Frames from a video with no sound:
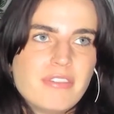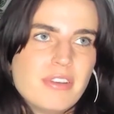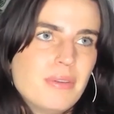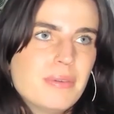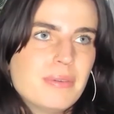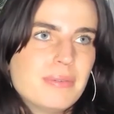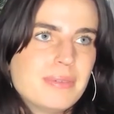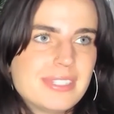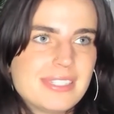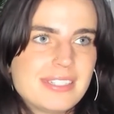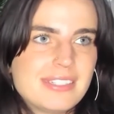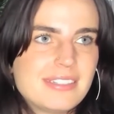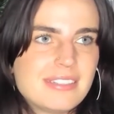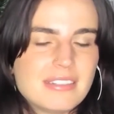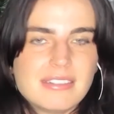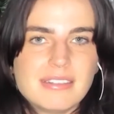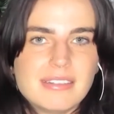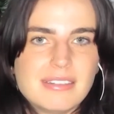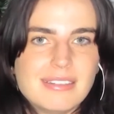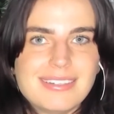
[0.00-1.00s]
was
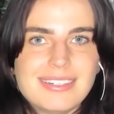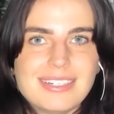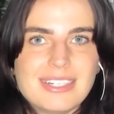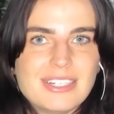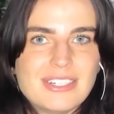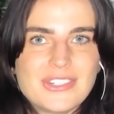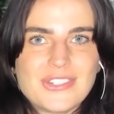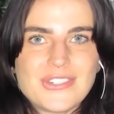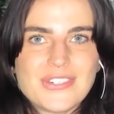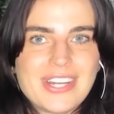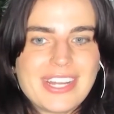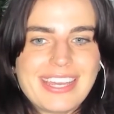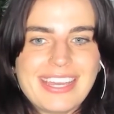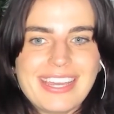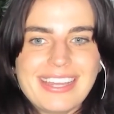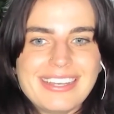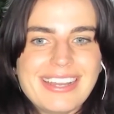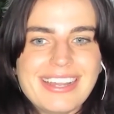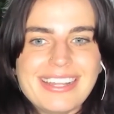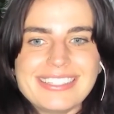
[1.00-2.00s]

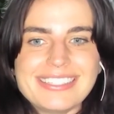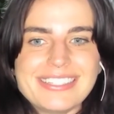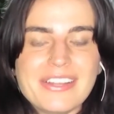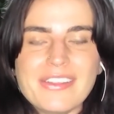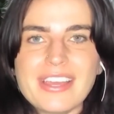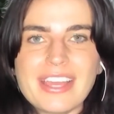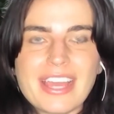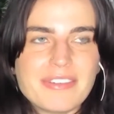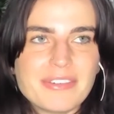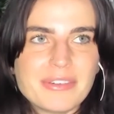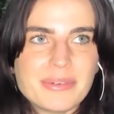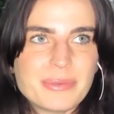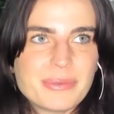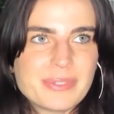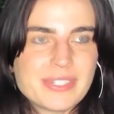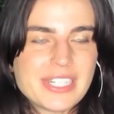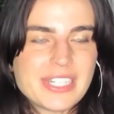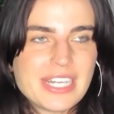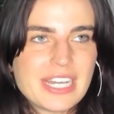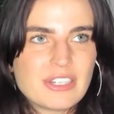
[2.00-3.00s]
drinking. It's not like everyone
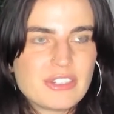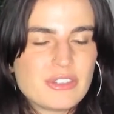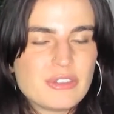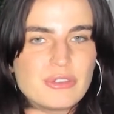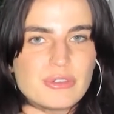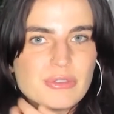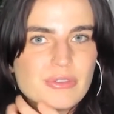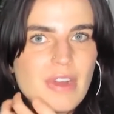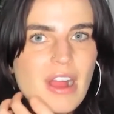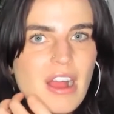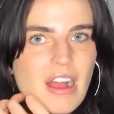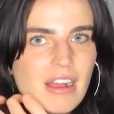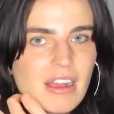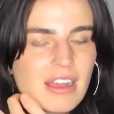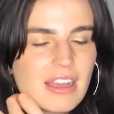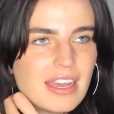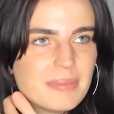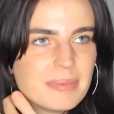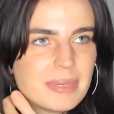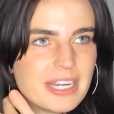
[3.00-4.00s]
was like
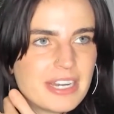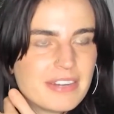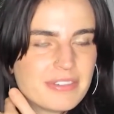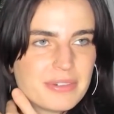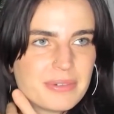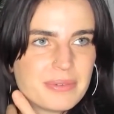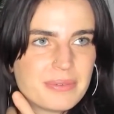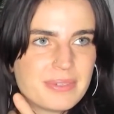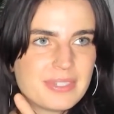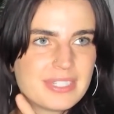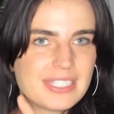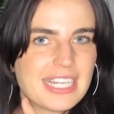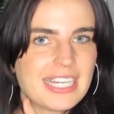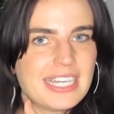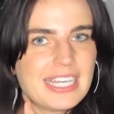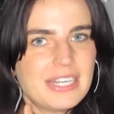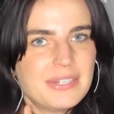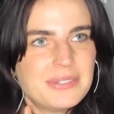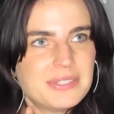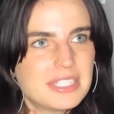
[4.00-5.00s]
drunk, but everyone was like,
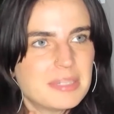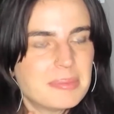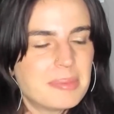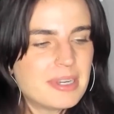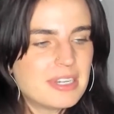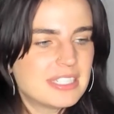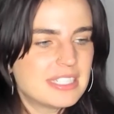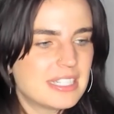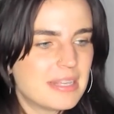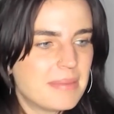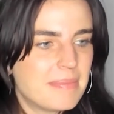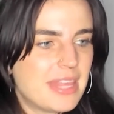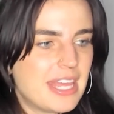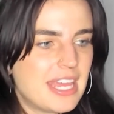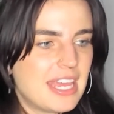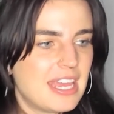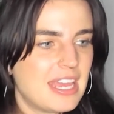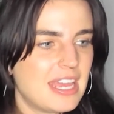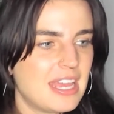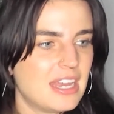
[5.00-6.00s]
sipping on
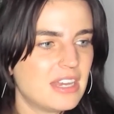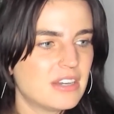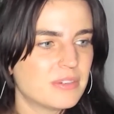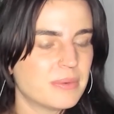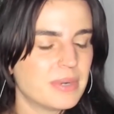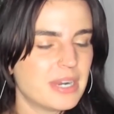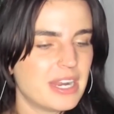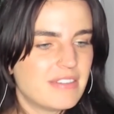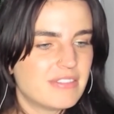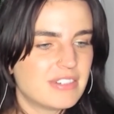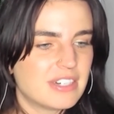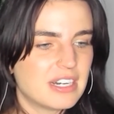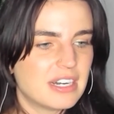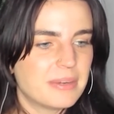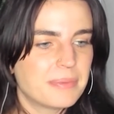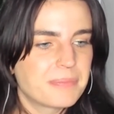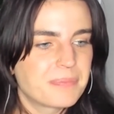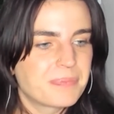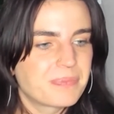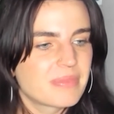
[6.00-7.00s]
something or
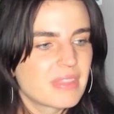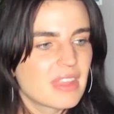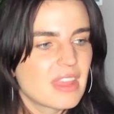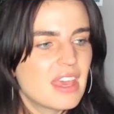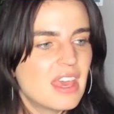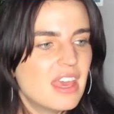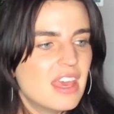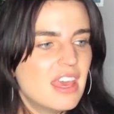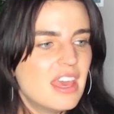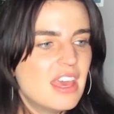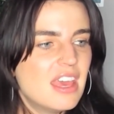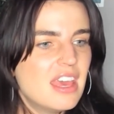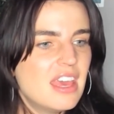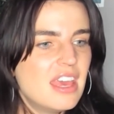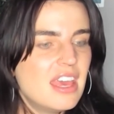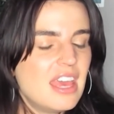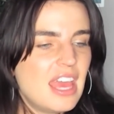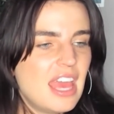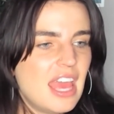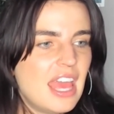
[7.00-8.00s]
whatever.
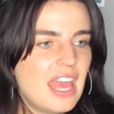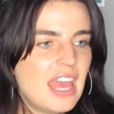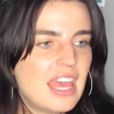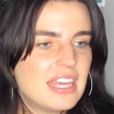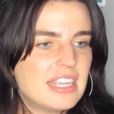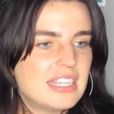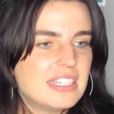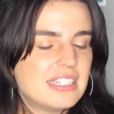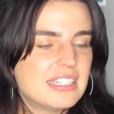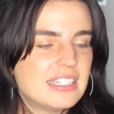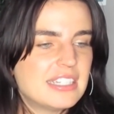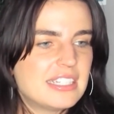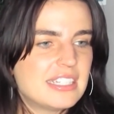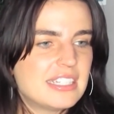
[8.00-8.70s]
And